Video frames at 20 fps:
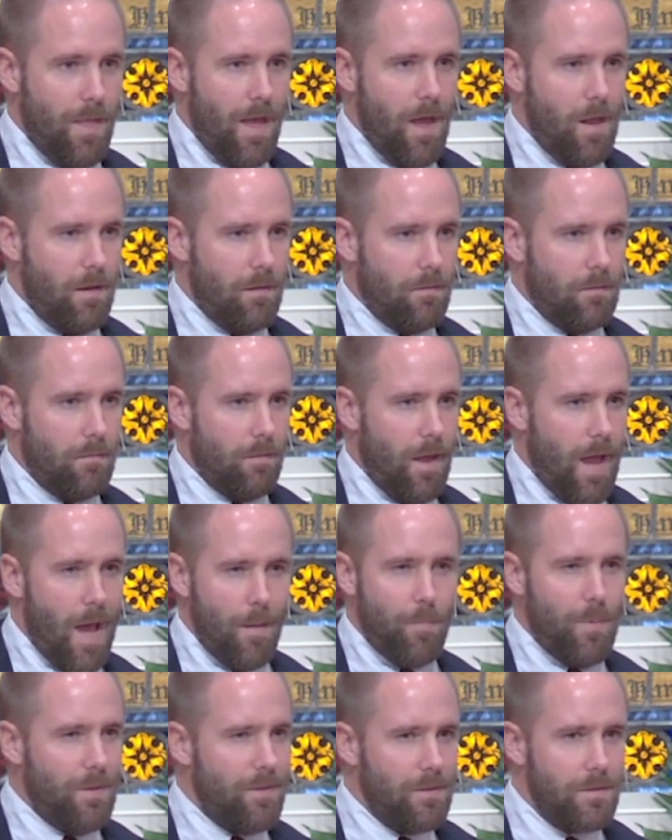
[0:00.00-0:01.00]
how that
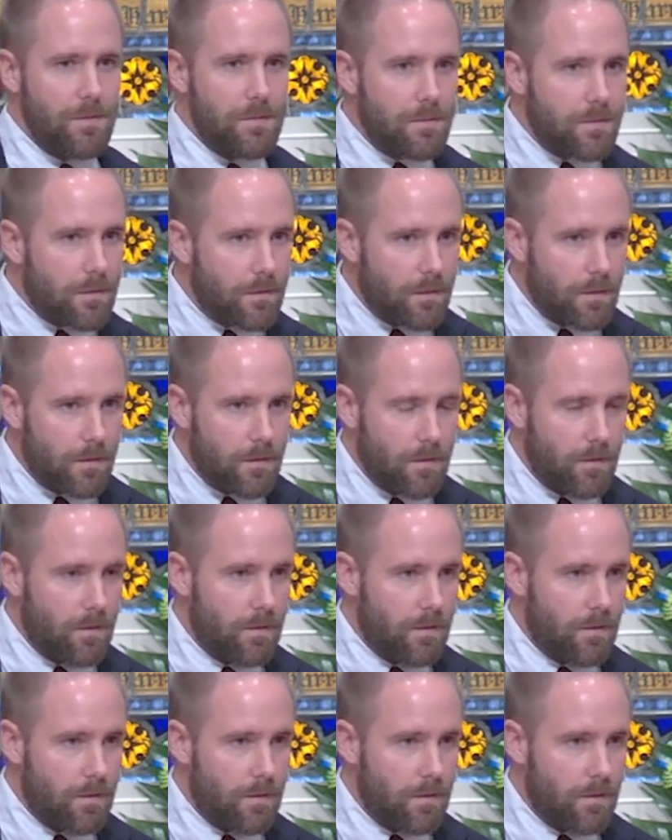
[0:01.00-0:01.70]
happens?